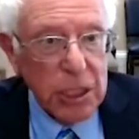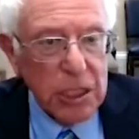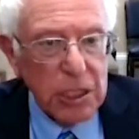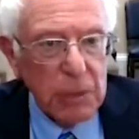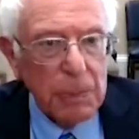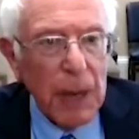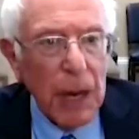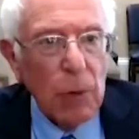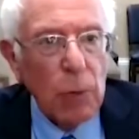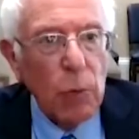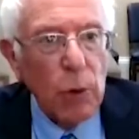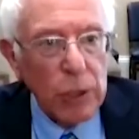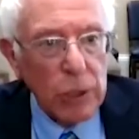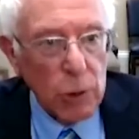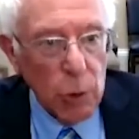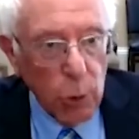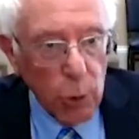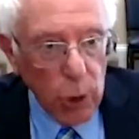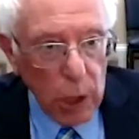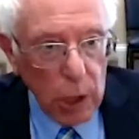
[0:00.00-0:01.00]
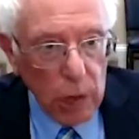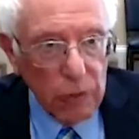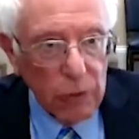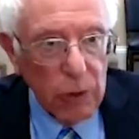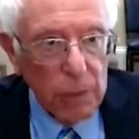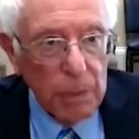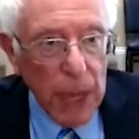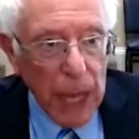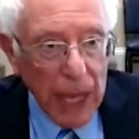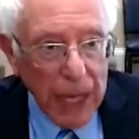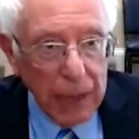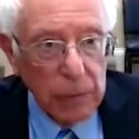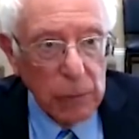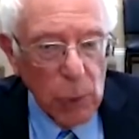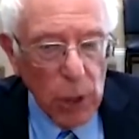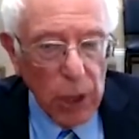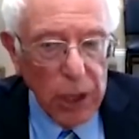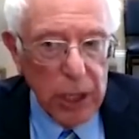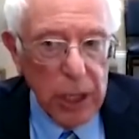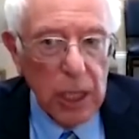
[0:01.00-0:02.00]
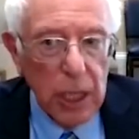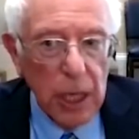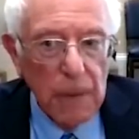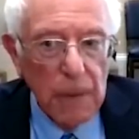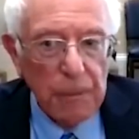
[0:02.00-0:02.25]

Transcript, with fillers: It's about one quarter of what Biden wanted.